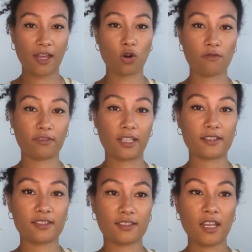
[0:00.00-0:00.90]

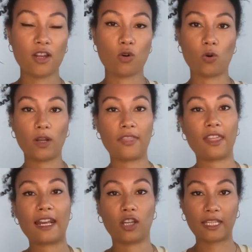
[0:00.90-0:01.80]
office or in
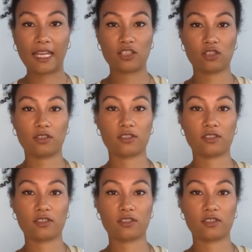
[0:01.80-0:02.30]
their location,